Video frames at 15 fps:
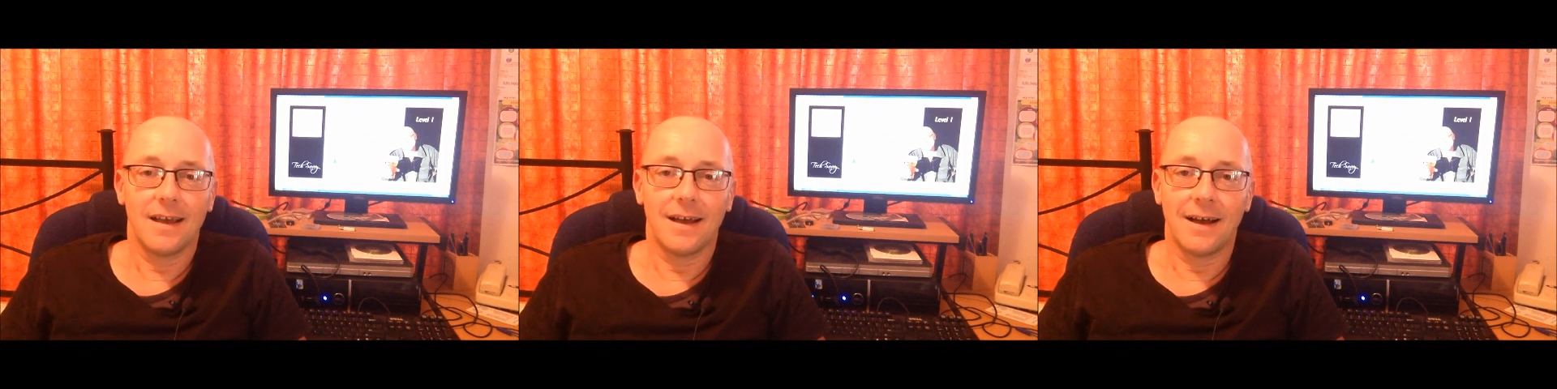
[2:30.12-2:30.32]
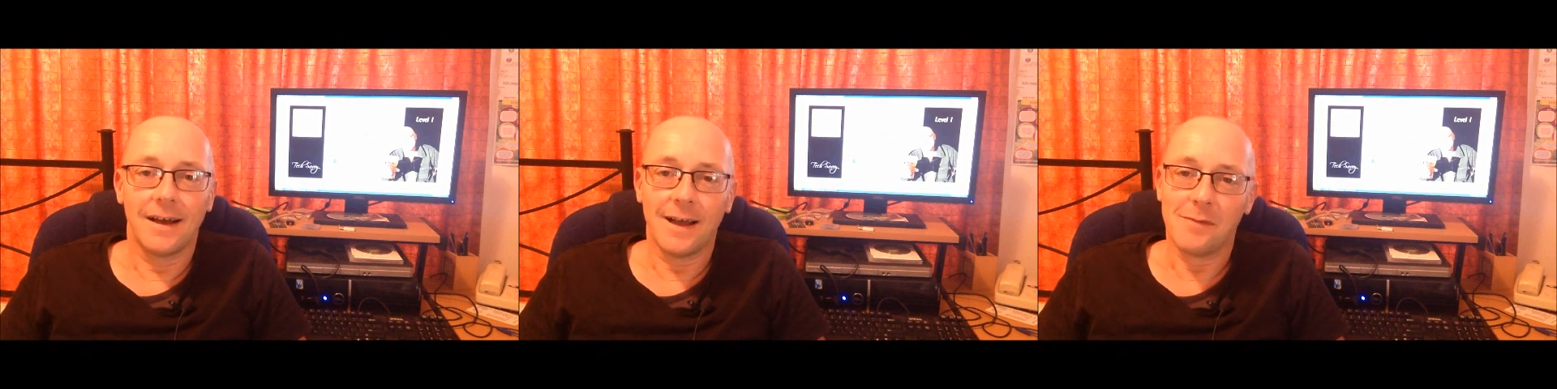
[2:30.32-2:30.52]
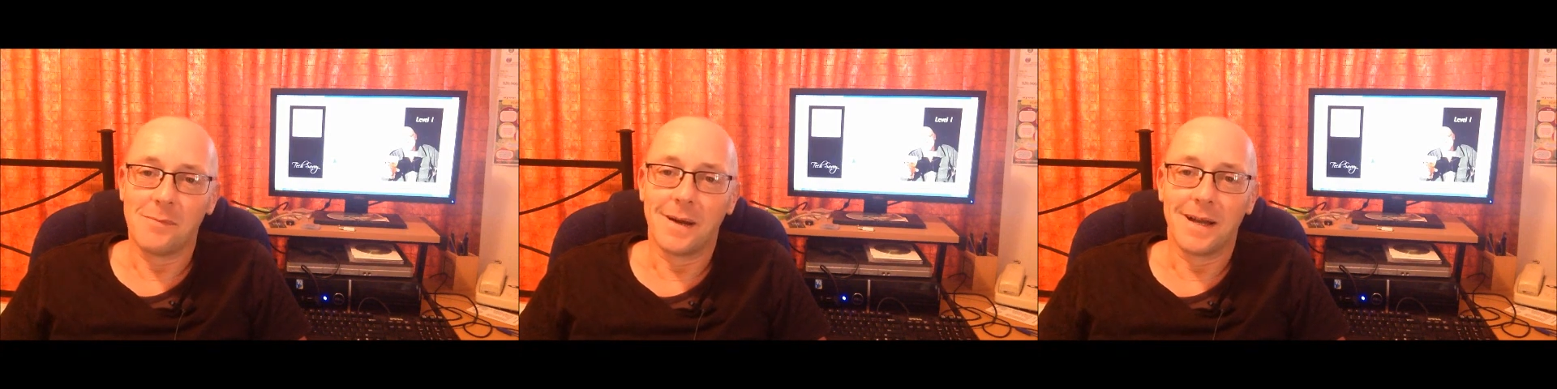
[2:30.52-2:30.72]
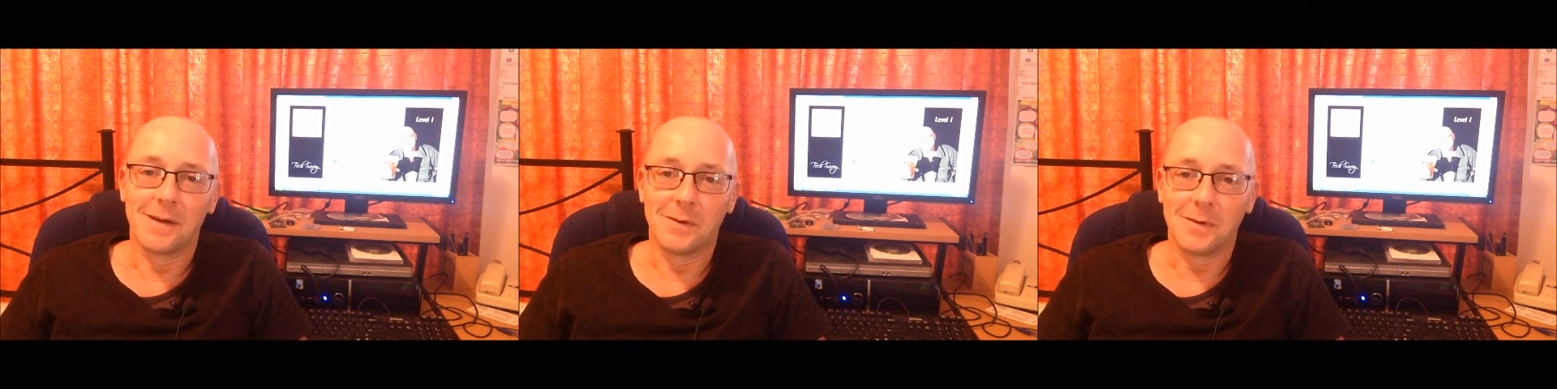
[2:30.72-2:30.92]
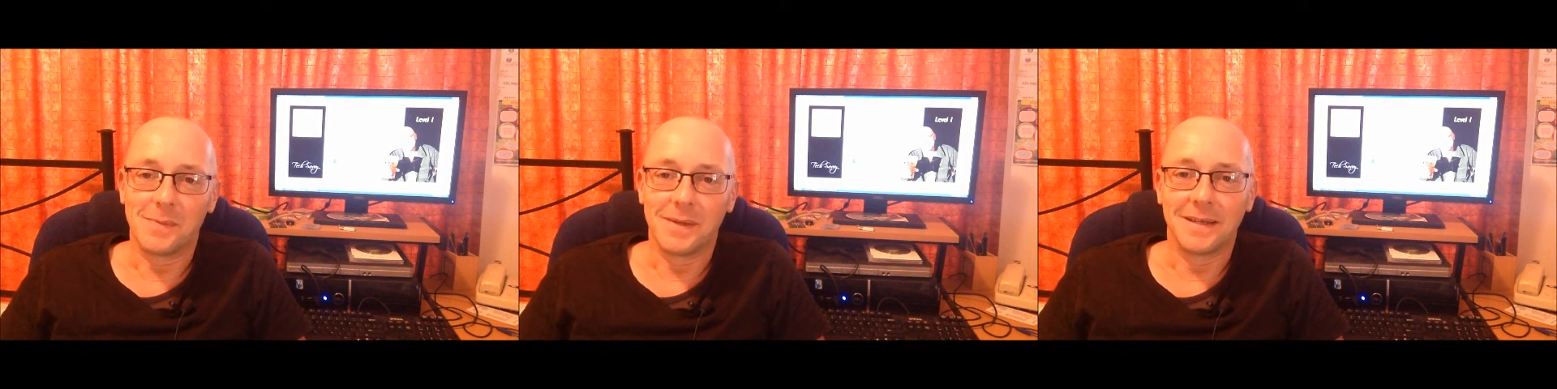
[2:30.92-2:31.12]
I have my
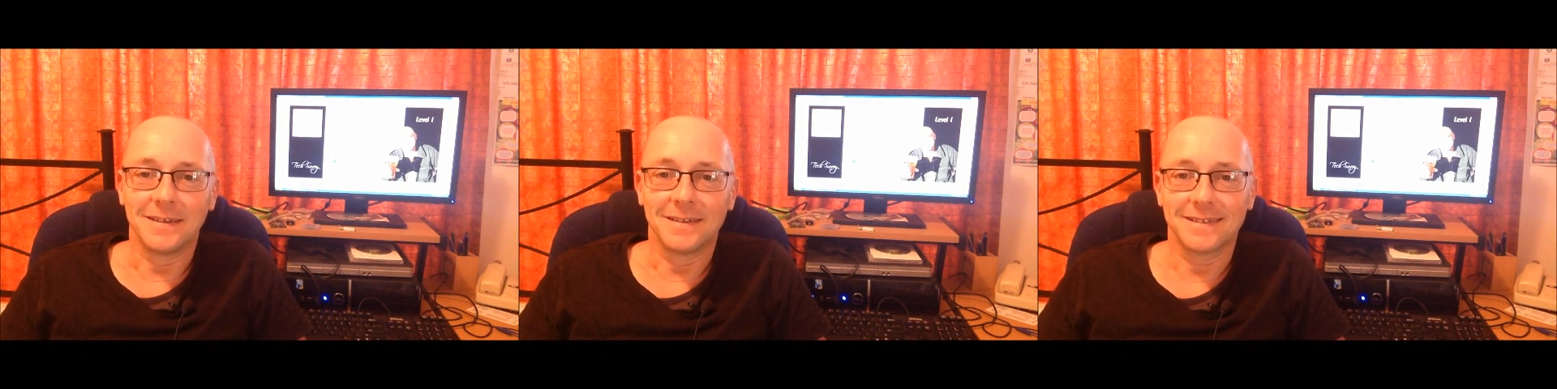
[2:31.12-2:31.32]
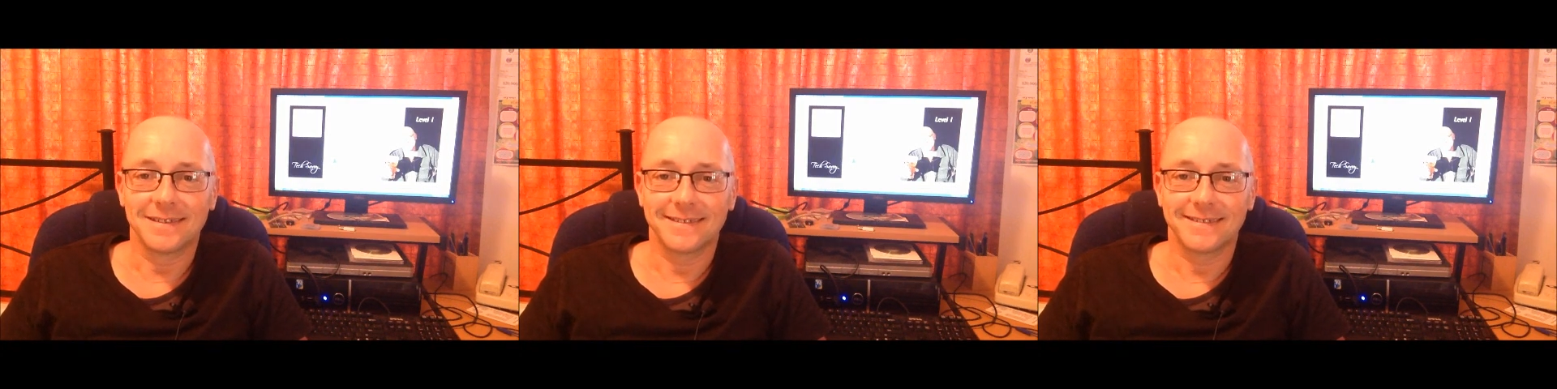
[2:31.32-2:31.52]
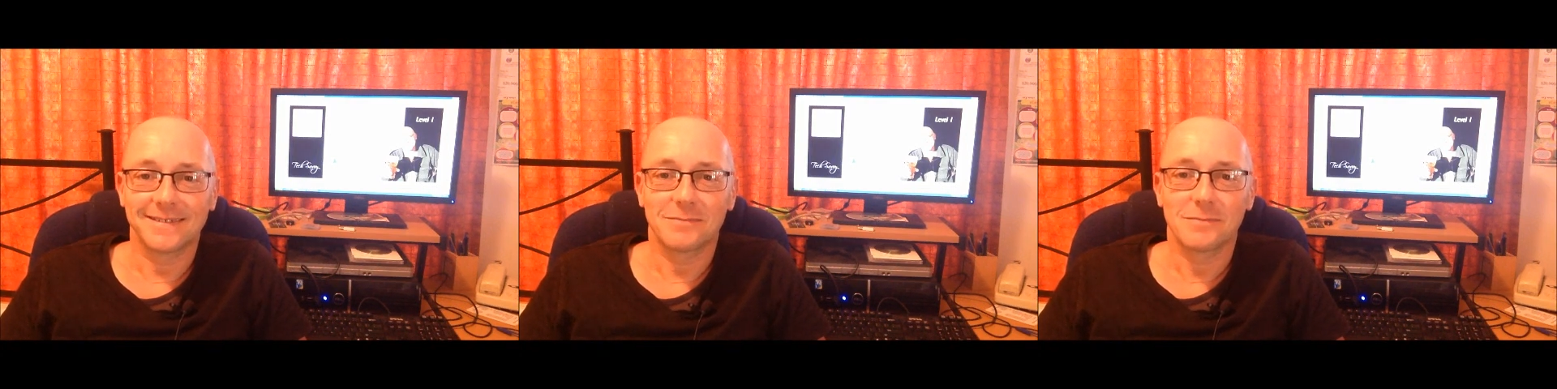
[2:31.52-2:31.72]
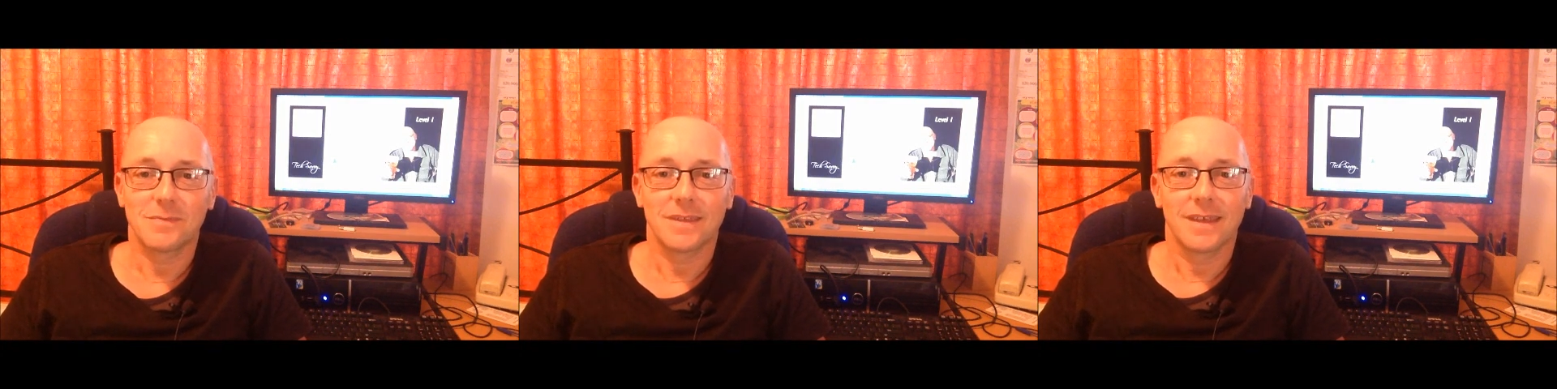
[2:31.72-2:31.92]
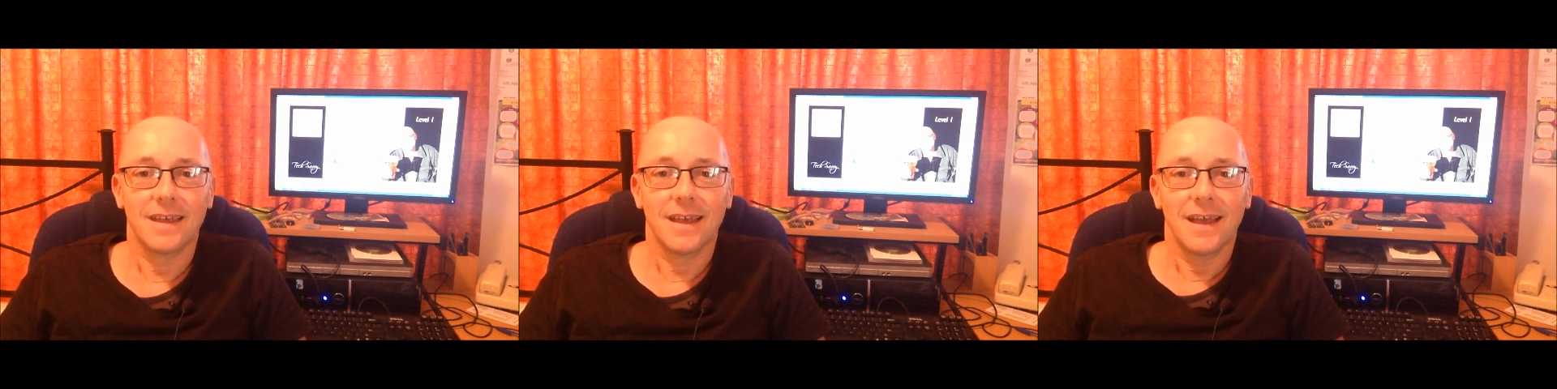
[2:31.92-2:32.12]
own opinions.
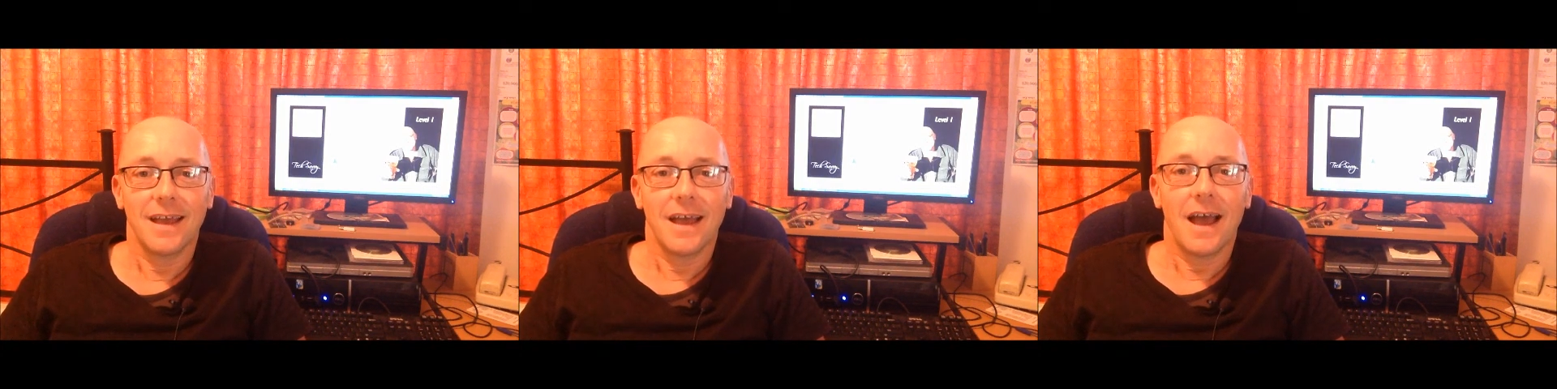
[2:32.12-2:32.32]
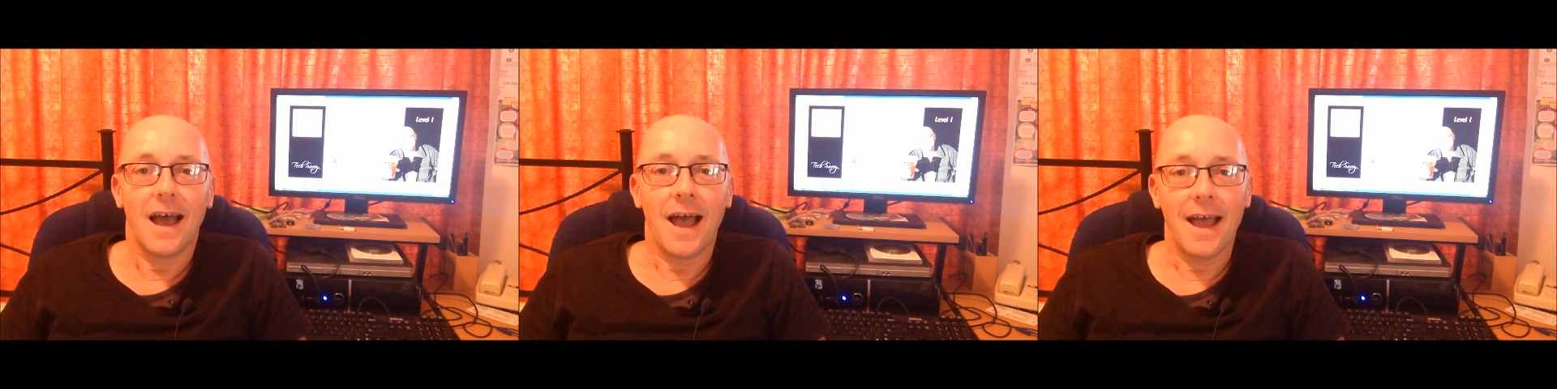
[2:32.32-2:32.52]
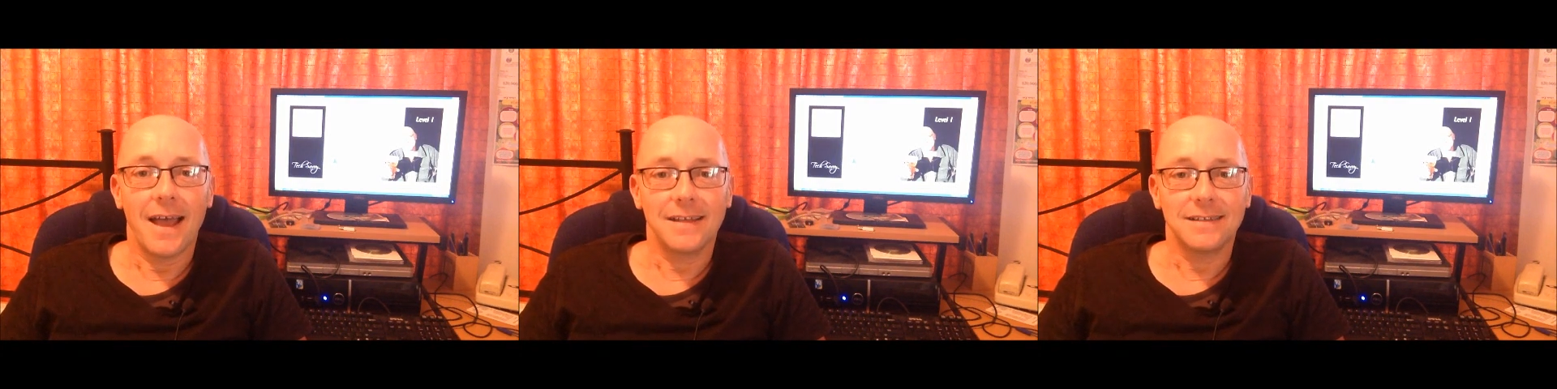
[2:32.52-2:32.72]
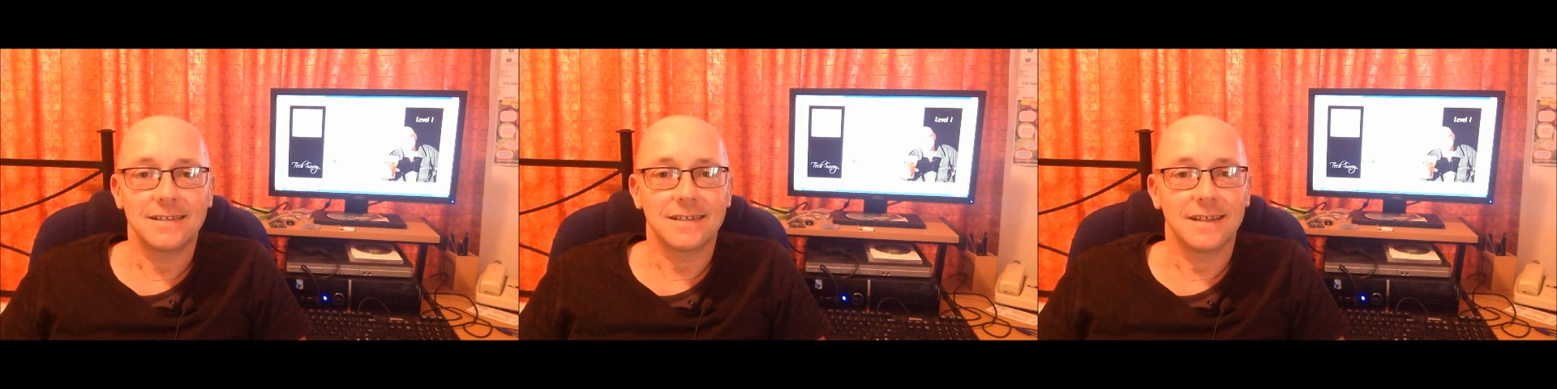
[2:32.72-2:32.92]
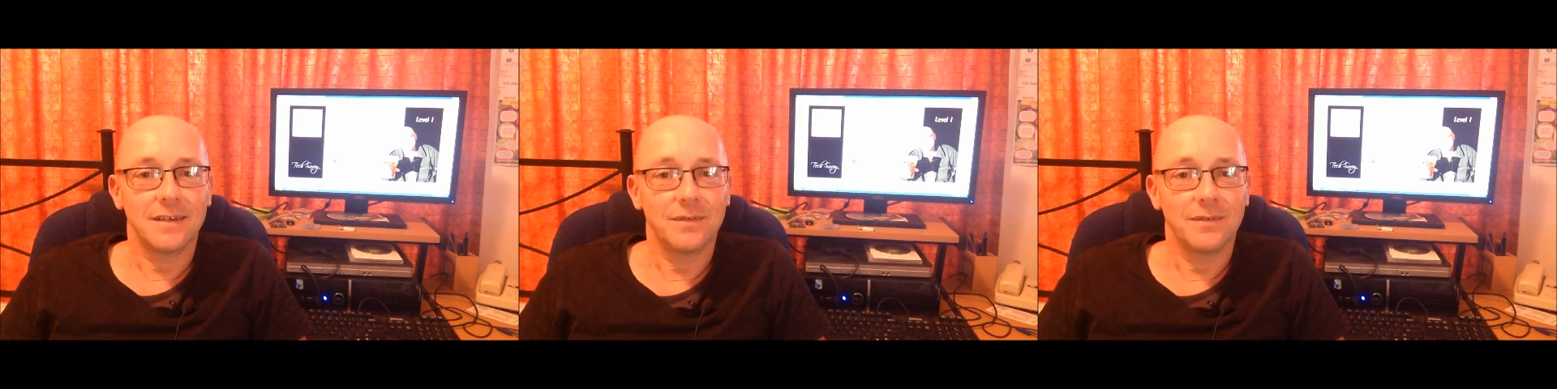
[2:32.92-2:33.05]
And